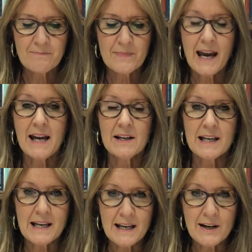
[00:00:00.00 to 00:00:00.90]
"And
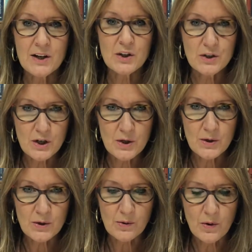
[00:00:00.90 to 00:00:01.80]
in
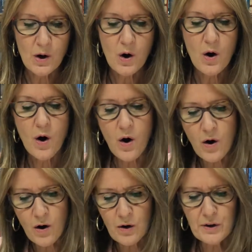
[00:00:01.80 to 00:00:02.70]
you
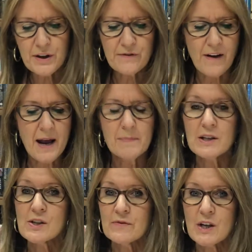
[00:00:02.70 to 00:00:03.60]
all the families
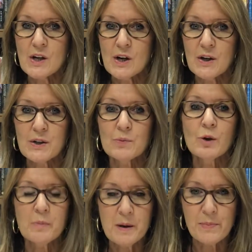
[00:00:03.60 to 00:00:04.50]
of the earth will
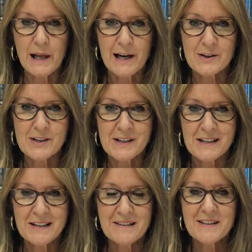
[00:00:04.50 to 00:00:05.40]
be blessed."
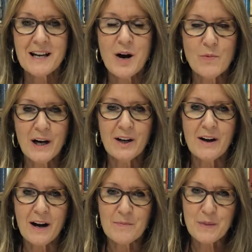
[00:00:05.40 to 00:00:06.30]
And we're going to
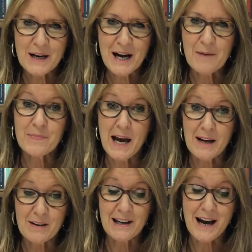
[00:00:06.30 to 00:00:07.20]
pick up
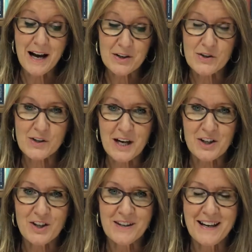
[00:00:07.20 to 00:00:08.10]
that last
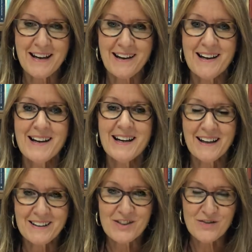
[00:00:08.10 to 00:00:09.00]
section there
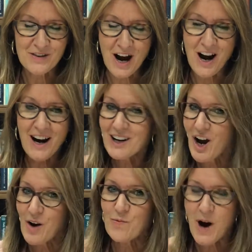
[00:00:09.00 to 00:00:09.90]
and
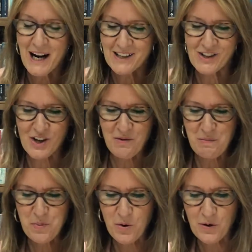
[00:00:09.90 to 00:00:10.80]
highlight why it's so
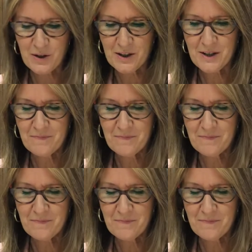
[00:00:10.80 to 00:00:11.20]
important.